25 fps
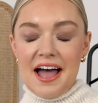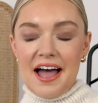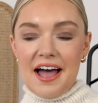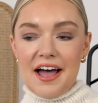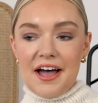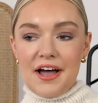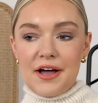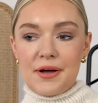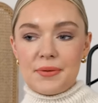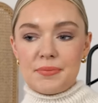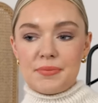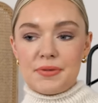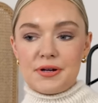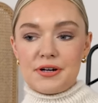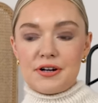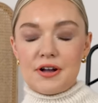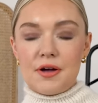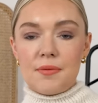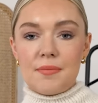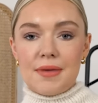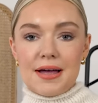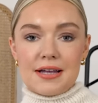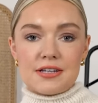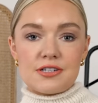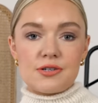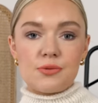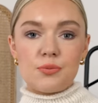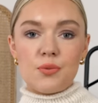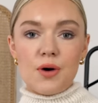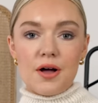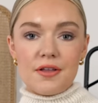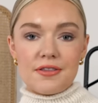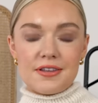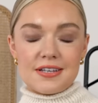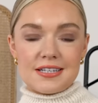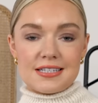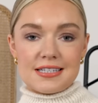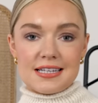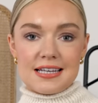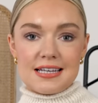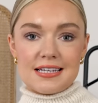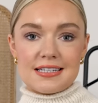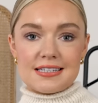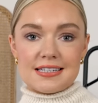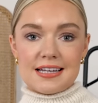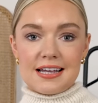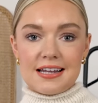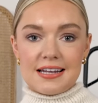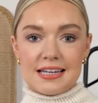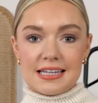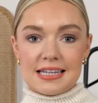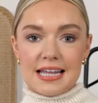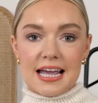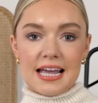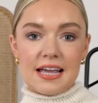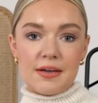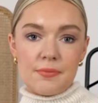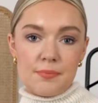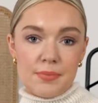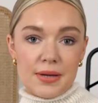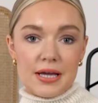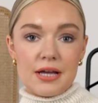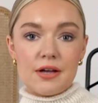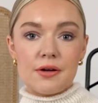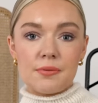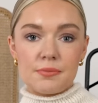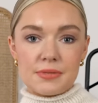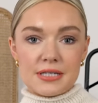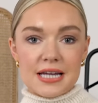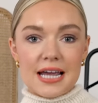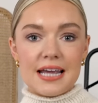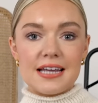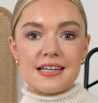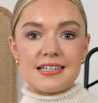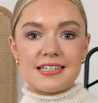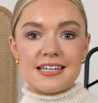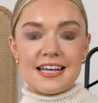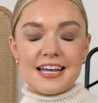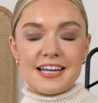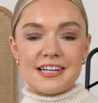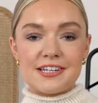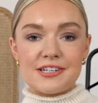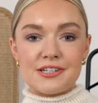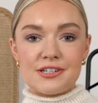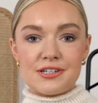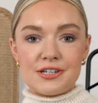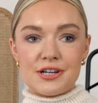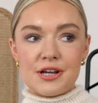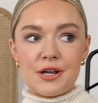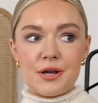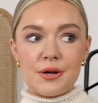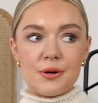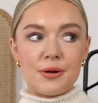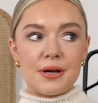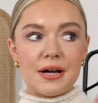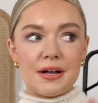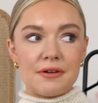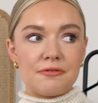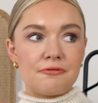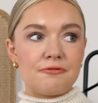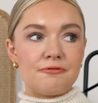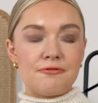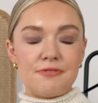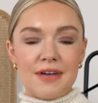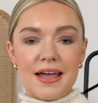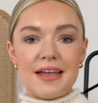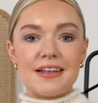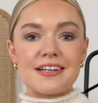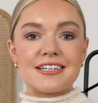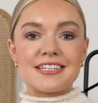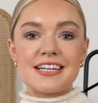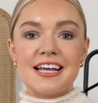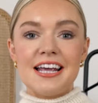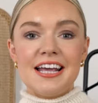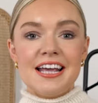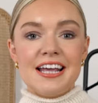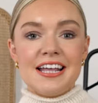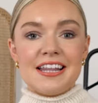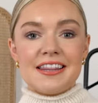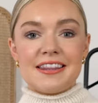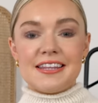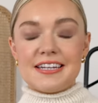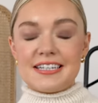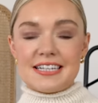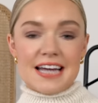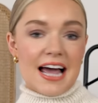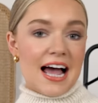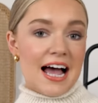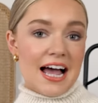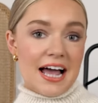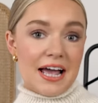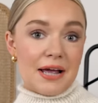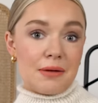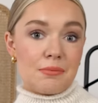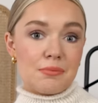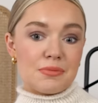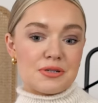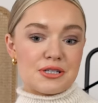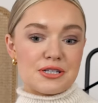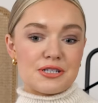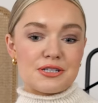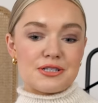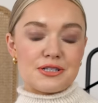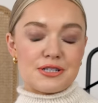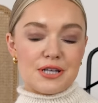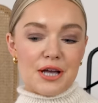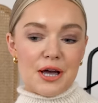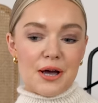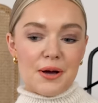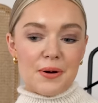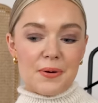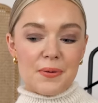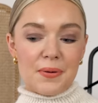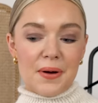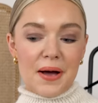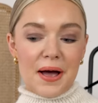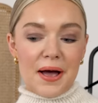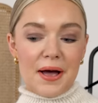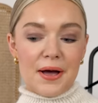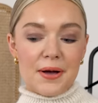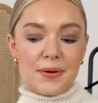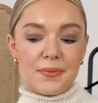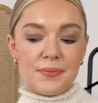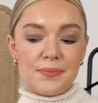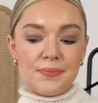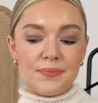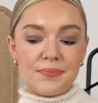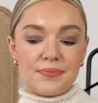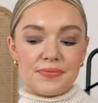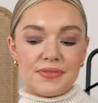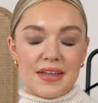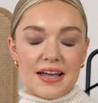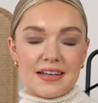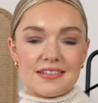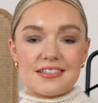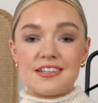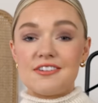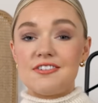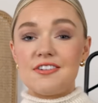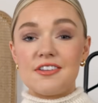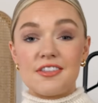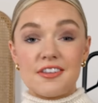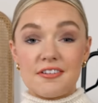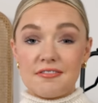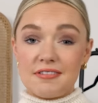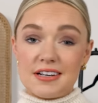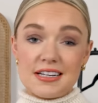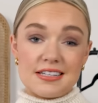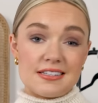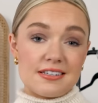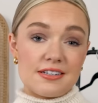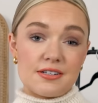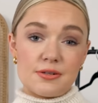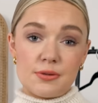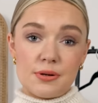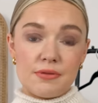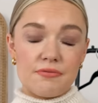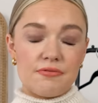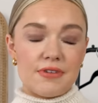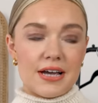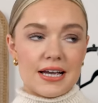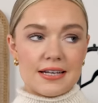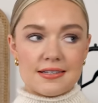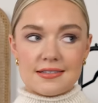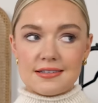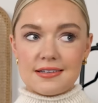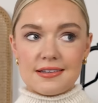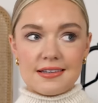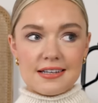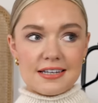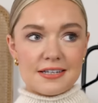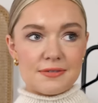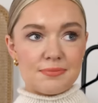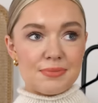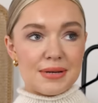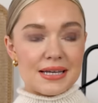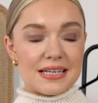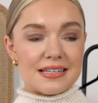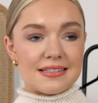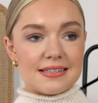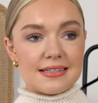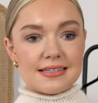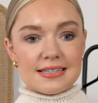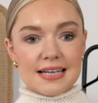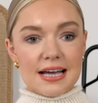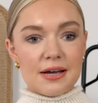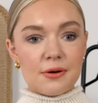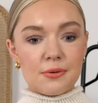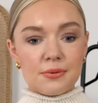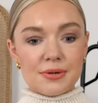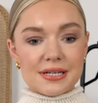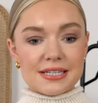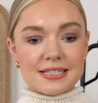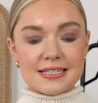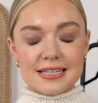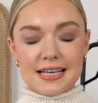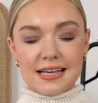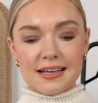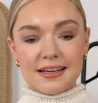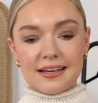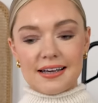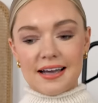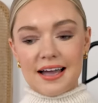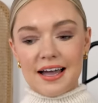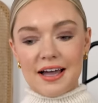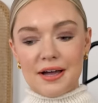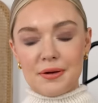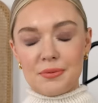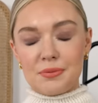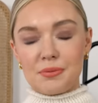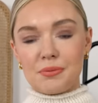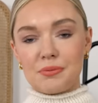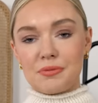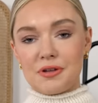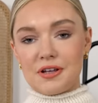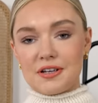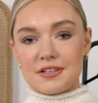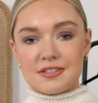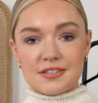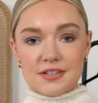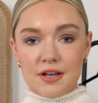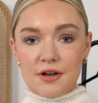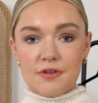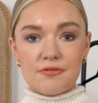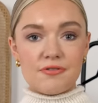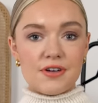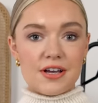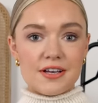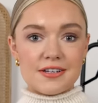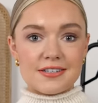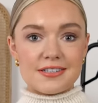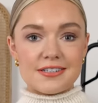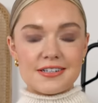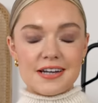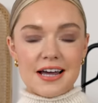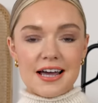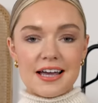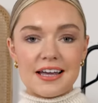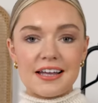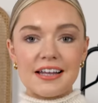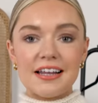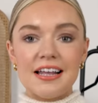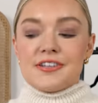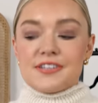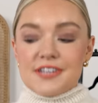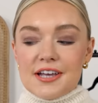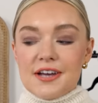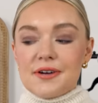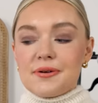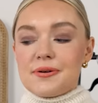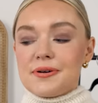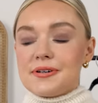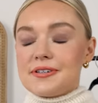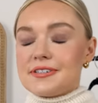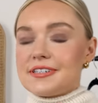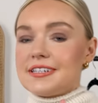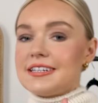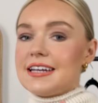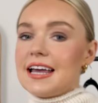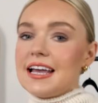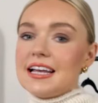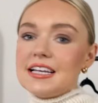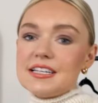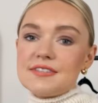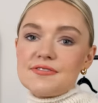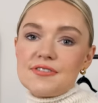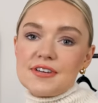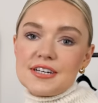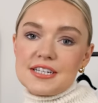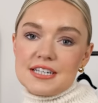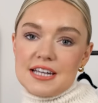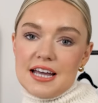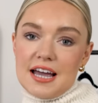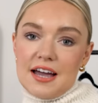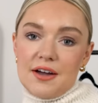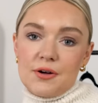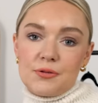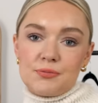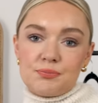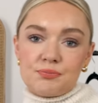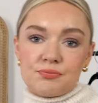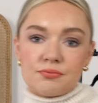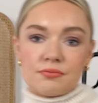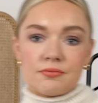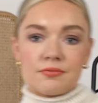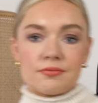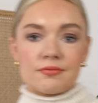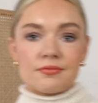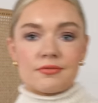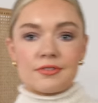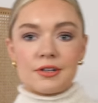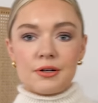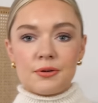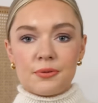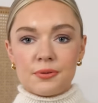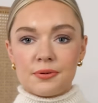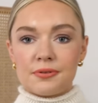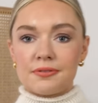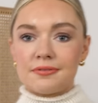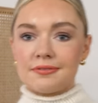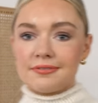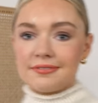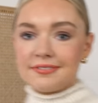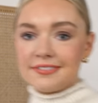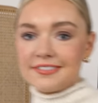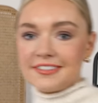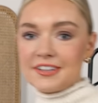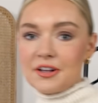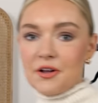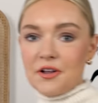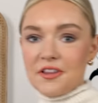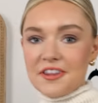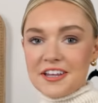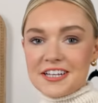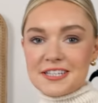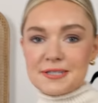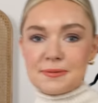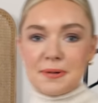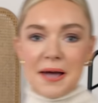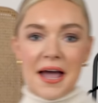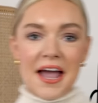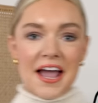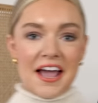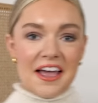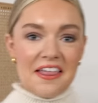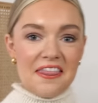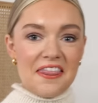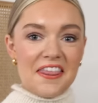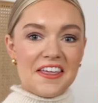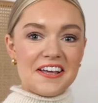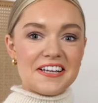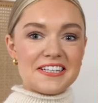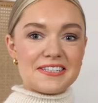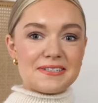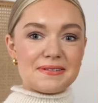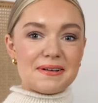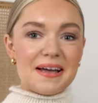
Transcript: um, no matter what the season, they can be updated to kind of fit the times. So um, that's another reason to invest in these pieces. I always think um, they're so versatile. So today's video, not this way, this